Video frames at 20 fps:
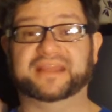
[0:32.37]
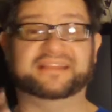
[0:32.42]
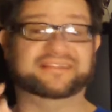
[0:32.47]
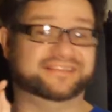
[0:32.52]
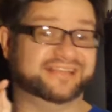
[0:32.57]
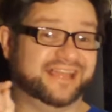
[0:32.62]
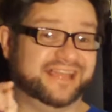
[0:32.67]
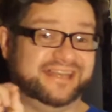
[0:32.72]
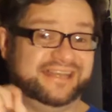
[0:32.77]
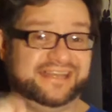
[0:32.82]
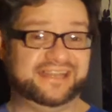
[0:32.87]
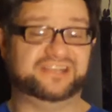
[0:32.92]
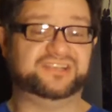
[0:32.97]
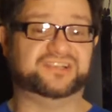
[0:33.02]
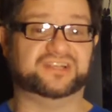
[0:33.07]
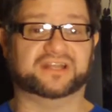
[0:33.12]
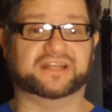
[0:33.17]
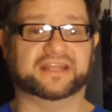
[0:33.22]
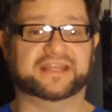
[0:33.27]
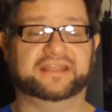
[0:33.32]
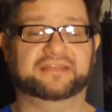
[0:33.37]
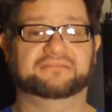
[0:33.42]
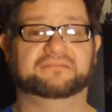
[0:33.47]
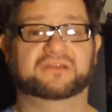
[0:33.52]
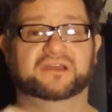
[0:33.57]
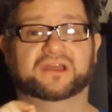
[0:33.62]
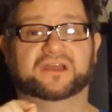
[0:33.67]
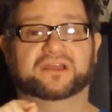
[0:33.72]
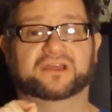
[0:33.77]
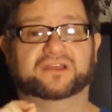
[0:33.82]
is that initially
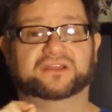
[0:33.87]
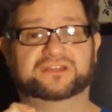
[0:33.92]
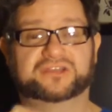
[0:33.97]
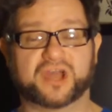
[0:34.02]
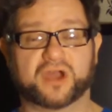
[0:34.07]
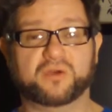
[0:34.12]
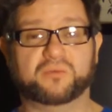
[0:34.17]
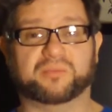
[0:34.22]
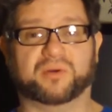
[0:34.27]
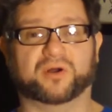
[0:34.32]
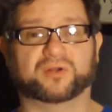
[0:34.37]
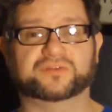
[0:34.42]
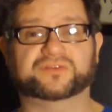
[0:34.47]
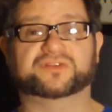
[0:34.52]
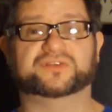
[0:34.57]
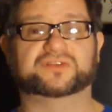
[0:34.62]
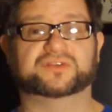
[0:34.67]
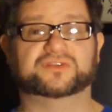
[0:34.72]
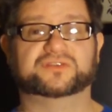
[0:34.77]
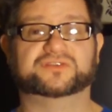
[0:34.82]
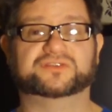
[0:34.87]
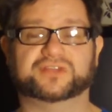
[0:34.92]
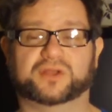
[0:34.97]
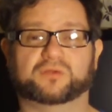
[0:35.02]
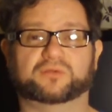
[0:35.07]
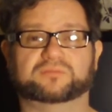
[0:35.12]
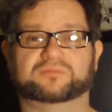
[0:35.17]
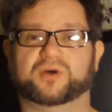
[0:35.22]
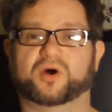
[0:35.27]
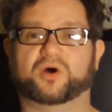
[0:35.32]
Gobots
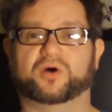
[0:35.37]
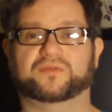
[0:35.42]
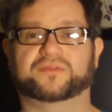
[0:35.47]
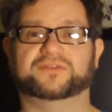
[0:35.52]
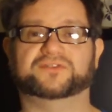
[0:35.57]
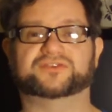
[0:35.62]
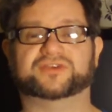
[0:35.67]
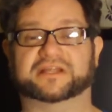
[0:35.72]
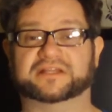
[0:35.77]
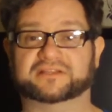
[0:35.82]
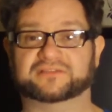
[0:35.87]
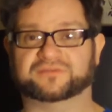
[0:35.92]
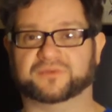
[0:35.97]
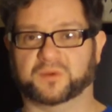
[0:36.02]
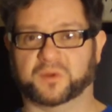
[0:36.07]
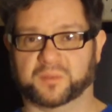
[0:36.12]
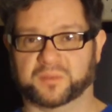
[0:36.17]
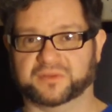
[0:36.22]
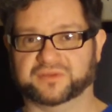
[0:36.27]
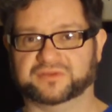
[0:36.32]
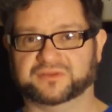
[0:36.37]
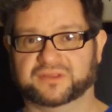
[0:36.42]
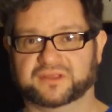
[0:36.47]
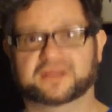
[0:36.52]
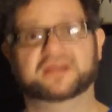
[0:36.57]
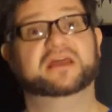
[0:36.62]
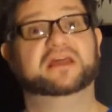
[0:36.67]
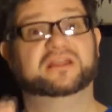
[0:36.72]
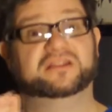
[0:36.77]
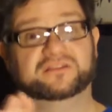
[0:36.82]
sold more than Transformers.
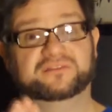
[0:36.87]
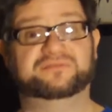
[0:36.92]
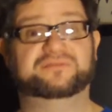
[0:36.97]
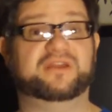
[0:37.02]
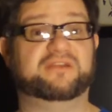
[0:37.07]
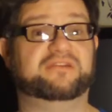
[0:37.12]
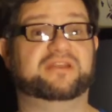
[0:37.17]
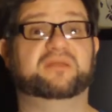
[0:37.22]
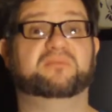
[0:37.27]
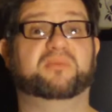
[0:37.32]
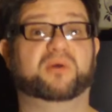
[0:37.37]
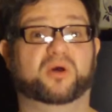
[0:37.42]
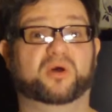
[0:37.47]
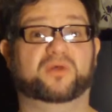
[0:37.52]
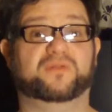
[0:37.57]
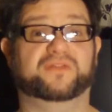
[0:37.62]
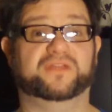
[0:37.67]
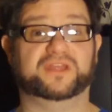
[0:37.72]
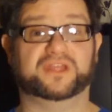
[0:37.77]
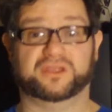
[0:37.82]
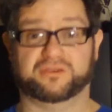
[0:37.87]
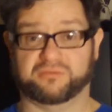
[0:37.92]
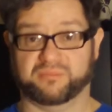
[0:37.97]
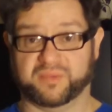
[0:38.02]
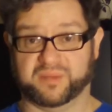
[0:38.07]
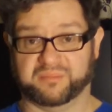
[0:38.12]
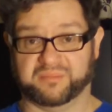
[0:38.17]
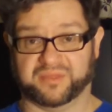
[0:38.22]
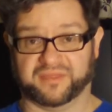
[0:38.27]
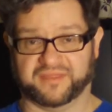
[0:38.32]
It's very important that you
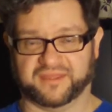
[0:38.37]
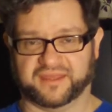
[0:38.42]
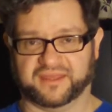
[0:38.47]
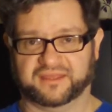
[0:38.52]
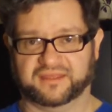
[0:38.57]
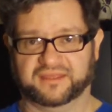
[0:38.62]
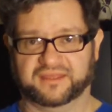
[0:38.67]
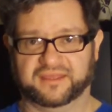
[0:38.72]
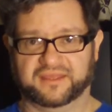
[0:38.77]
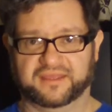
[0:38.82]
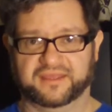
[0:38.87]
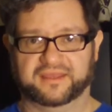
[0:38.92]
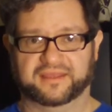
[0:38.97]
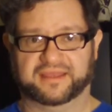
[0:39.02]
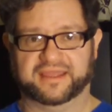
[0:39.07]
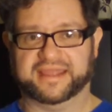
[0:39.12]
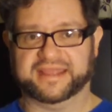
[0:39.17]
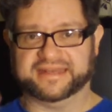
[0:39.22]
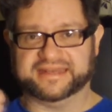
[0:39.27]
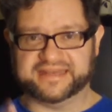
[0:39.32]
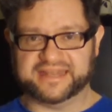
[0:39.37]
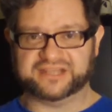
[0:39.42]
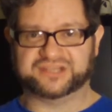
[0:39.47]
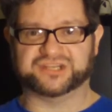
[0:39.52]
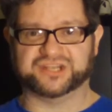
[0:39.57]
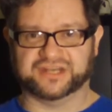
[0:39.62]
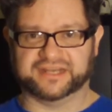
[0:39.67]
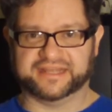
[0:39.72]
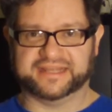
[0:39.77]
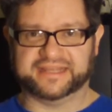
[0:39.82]
remember that.
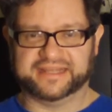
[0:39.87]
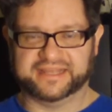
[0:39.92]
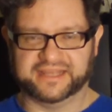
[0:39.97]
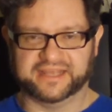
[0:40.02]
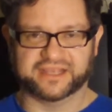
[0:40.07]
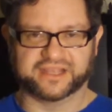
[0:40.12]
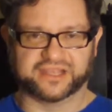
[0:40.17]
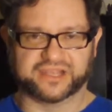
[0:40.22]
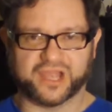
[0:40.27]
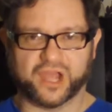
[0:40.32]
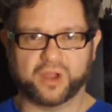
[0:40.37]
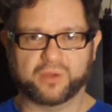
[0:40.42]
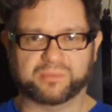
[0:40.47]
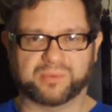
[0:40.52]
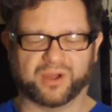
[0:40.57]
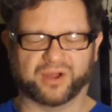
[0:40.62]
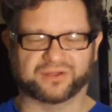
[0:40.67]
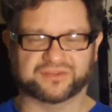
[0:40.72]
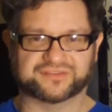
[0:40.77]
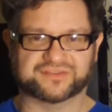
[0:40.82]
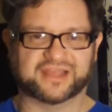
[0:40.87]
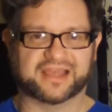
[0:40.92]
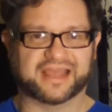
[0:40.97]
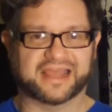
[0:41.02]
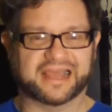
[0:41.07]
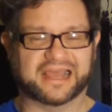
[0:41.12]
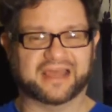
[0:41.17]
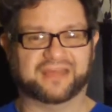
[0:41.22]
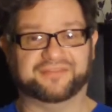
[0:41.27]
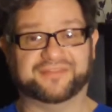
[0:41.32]
Initially, Gobots
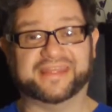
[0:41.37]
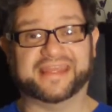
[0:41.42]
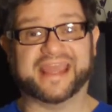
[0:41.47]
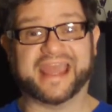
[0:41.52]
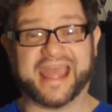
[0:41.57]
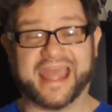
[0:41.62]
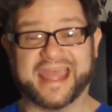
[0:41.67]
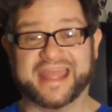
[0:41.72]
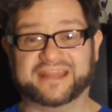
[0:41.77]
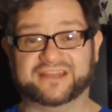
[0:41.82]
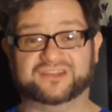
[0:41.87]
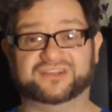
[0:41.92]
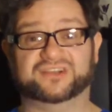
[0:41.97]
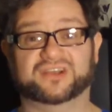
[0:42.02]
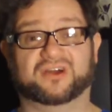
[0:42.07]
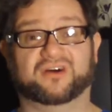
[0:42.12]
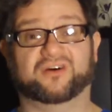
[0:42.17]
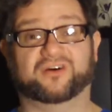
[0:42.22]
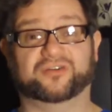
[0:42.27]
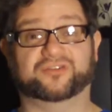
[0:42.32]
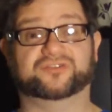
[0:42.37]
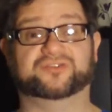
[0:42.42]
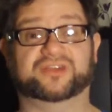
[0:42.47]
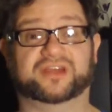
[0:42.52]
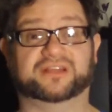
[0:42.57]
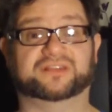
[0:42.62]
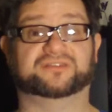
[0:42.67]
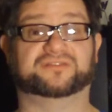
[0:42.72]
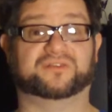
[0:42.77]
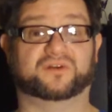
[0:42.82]
had the edge on
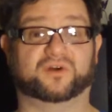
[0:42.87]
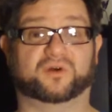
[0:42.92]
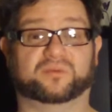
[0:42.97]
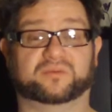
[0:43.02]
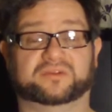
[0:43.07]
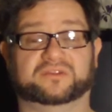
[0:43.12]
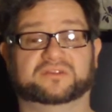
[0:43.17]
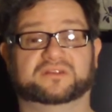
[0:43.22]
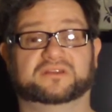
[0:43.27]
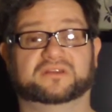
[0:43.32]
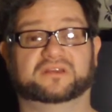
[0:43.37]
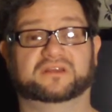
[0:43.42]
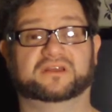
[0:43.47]
Transformers.